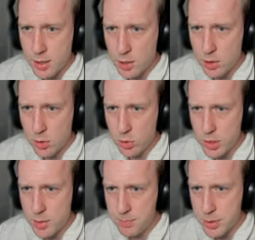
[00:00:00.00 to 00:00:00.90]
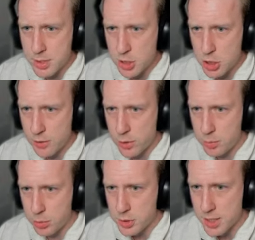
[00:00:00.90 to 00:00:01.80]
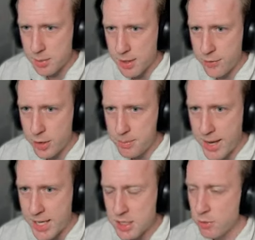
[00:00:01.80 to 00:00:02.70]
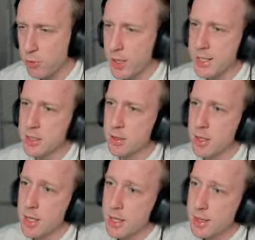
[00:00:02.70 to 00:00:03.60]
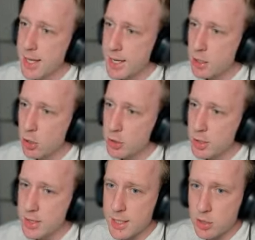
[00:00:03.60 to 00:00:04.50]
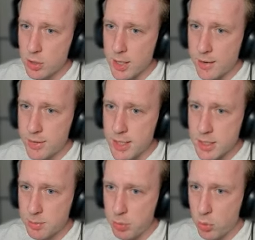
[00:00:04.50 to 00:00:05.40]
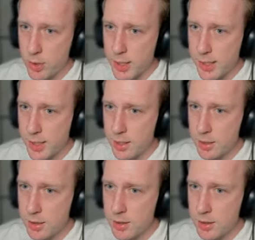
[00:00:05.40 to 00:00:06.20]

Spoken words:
Look at the positioning of the blue team. They're very passive, right? So they know that they don't have their support here.